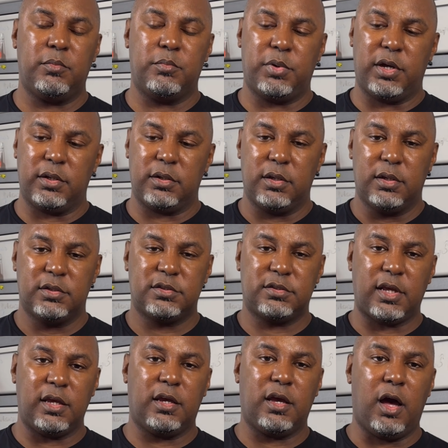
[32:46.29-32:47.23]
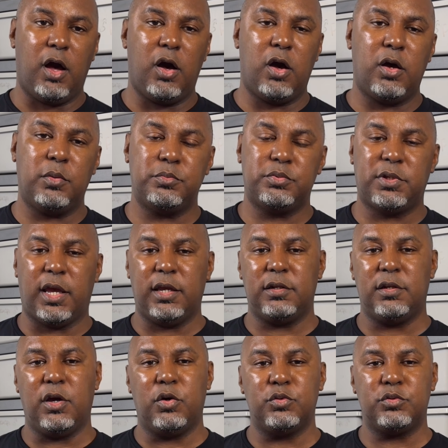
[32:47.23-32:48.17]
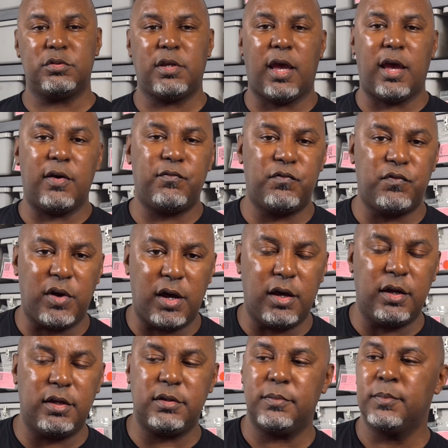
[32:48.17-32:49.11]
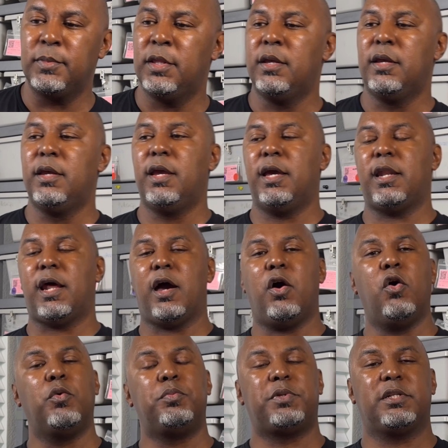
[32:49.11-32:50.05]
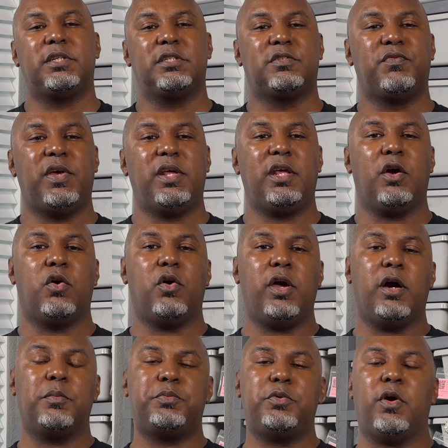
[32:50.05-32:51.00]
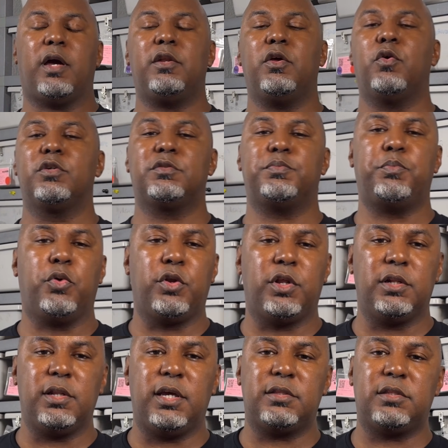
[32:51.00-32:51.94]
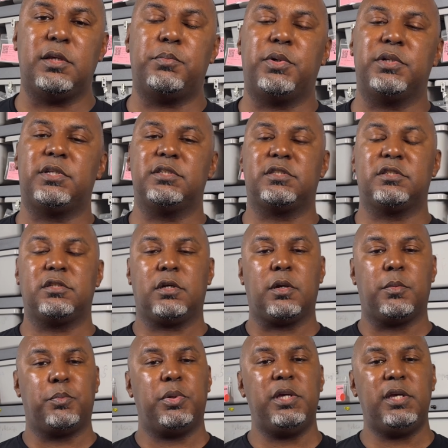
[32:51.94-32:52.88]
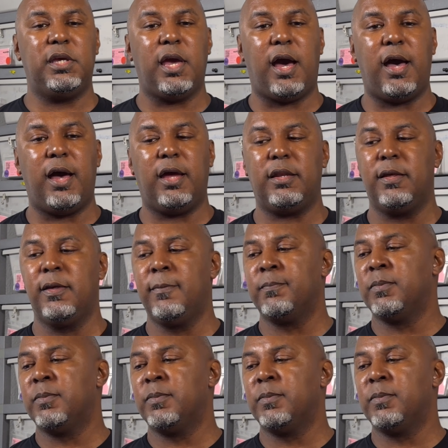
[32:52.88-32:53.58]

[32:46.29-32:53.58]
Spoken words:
But stay calm, take notes, have fun, and I hope that this video helped you. I know it's pretty lengthy, but this is a complete guide.